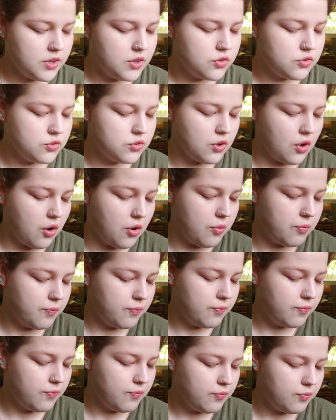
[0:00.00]
So
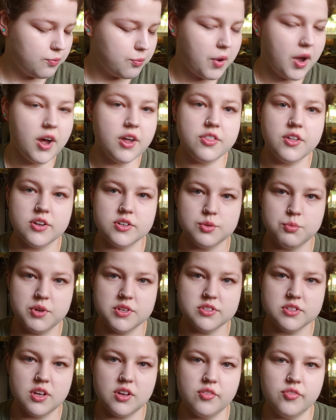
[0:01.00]
I thought to
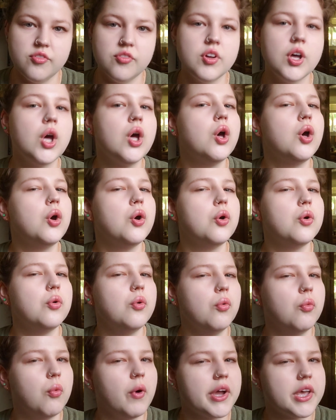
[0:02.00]
myself,
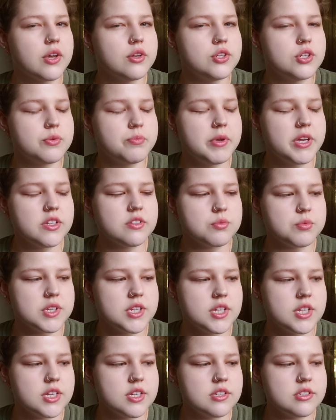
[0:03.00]
what could you mix with
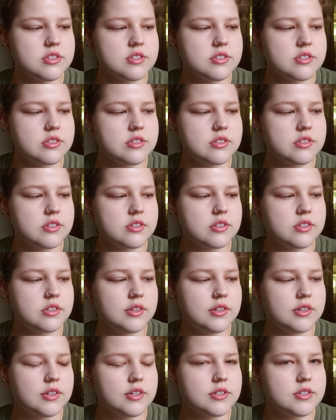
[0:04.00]
this
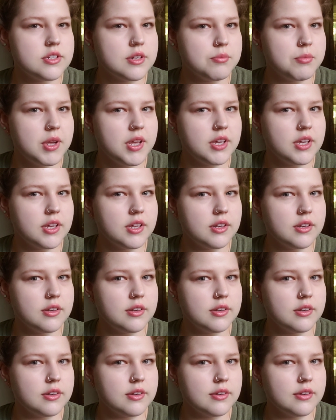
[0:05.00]
to make it
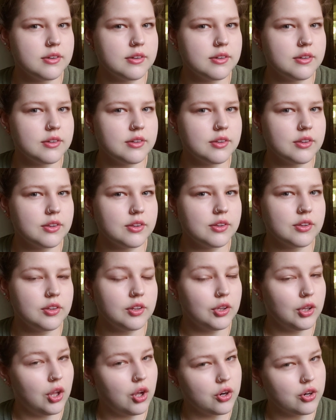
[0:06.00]

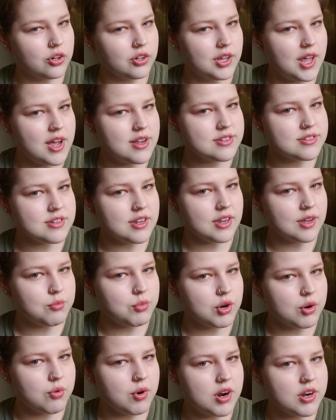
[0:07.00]
longer lasting and
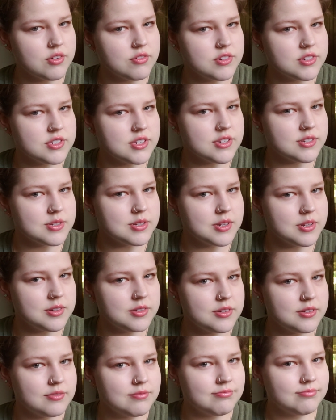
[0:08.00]
more water resistant?